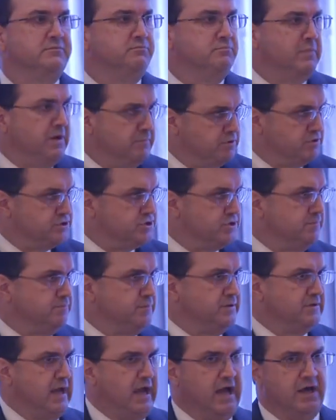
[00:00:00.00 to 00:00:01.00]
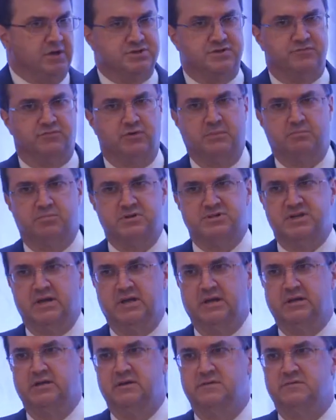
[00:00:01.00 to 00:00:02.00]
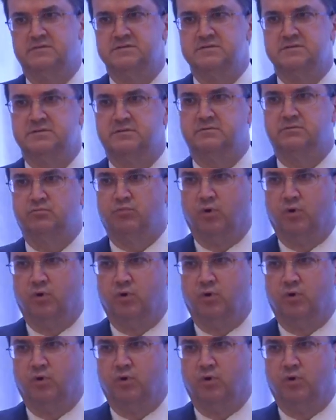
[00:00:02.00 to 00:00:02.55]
membership in the House of Representatives,